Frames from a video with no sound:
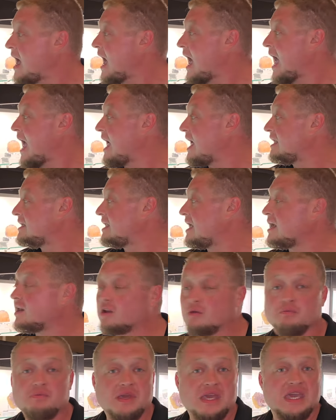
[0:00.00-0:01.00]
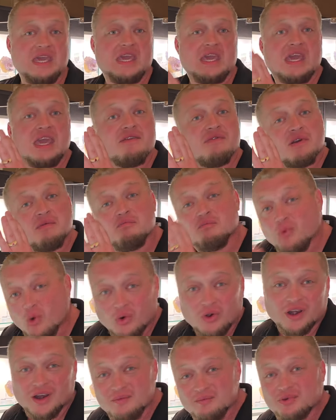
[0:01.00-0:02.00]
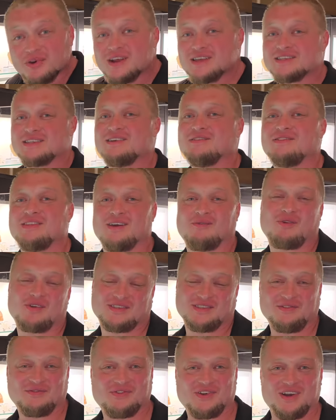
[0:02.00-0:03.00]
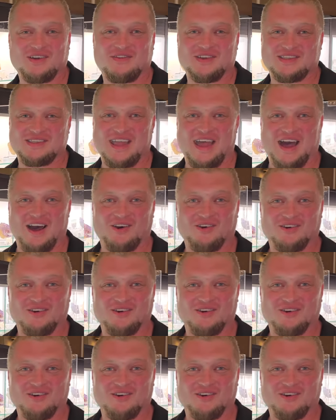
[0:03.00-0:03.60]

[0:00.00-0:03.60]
and it'll be even more impressive than what's in front of us now.